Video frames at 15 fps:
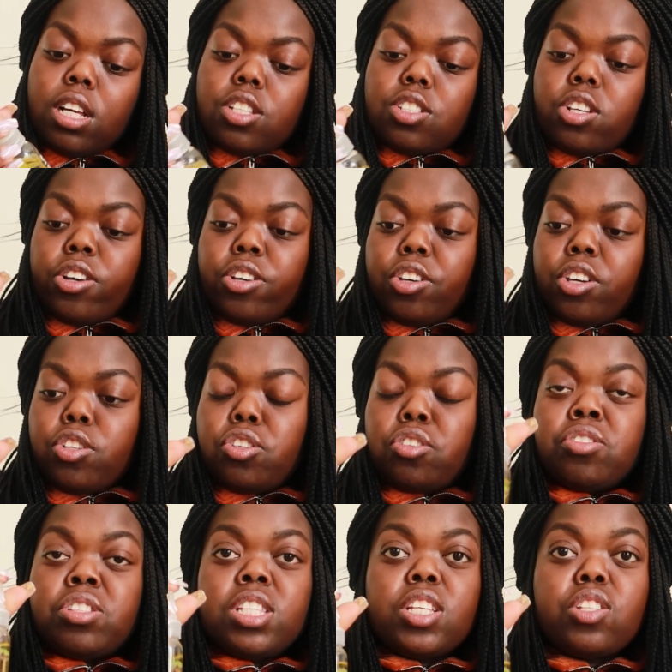so you can
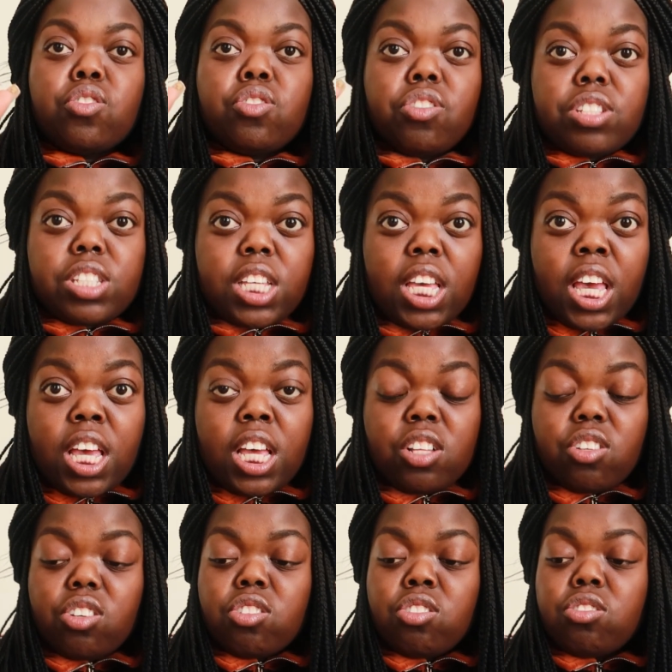use this on your skin
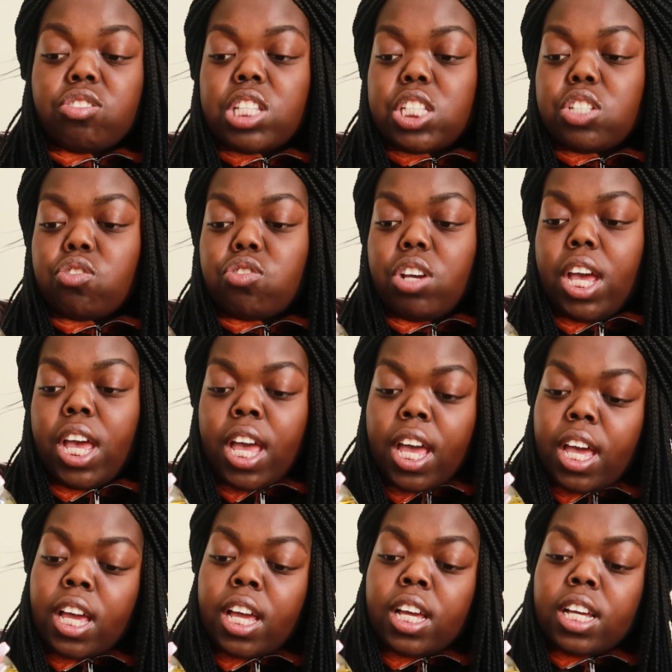you can use this on your
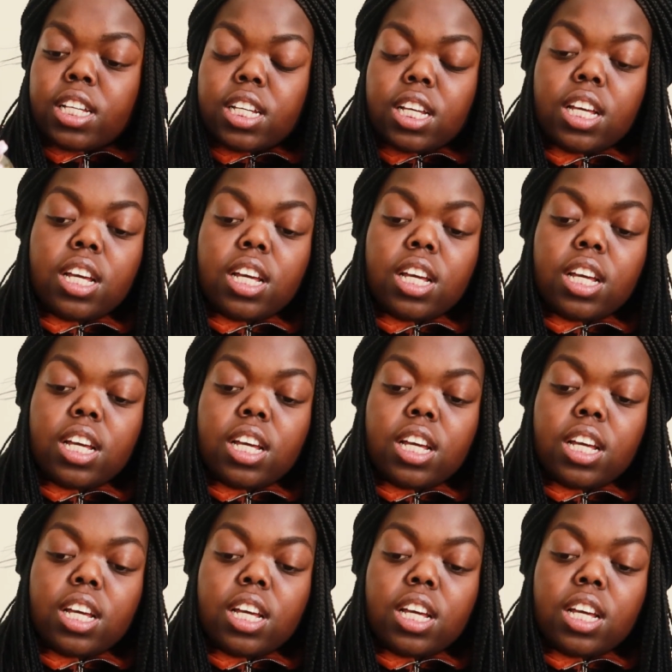hair